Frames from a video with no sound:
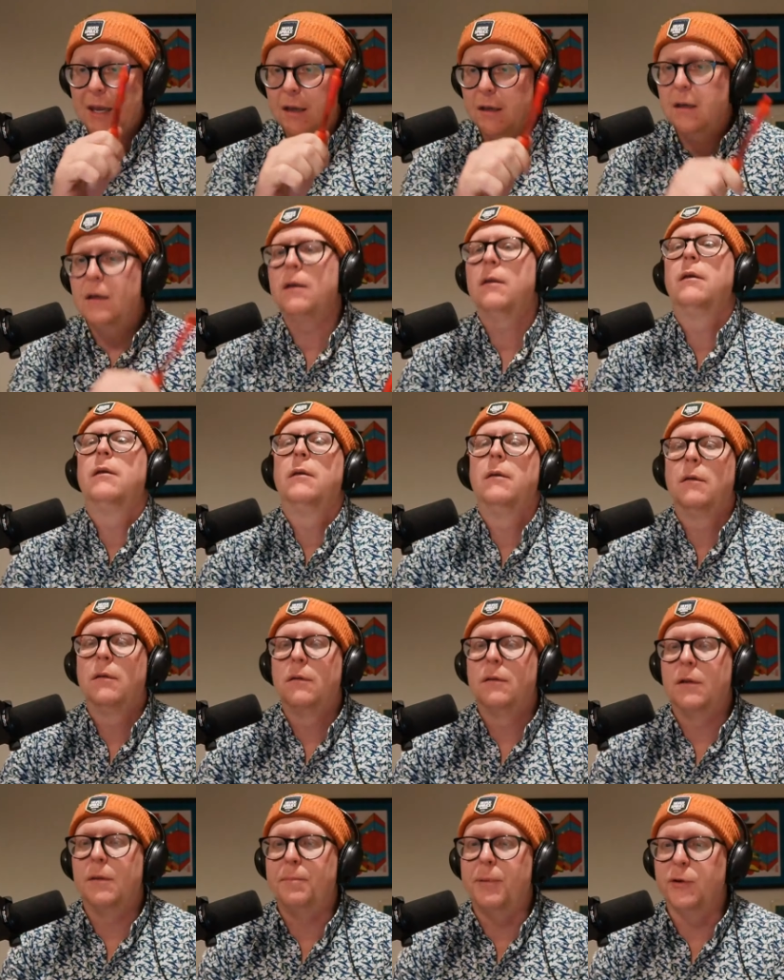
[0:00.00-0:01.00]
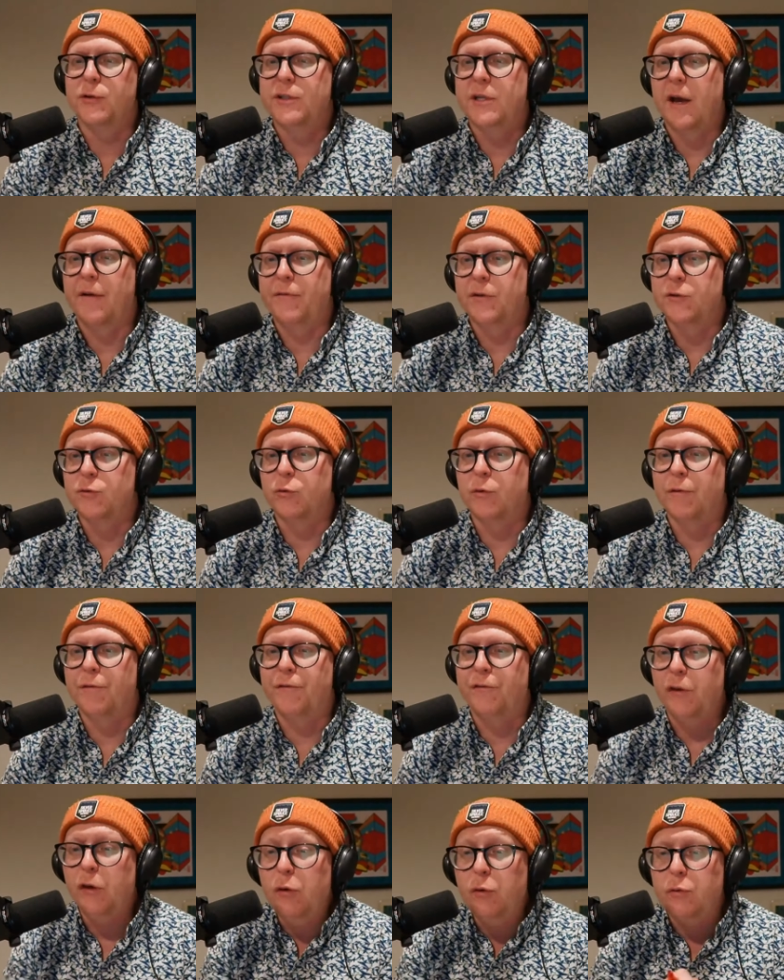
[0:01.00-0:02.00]
And the post office
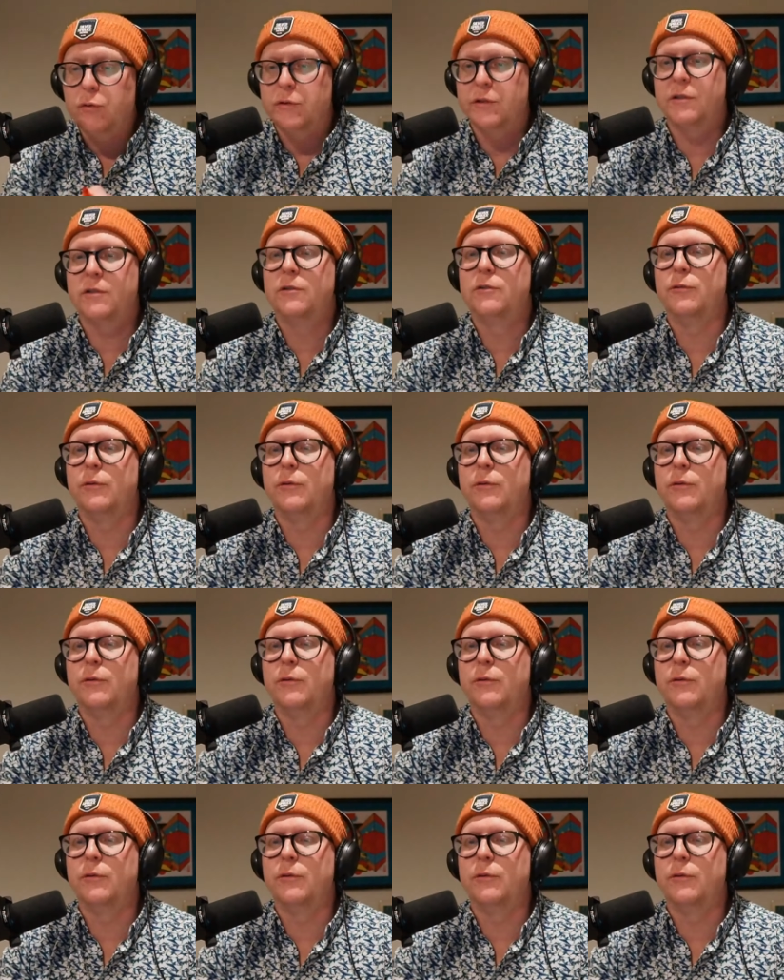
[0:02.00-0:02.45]
refused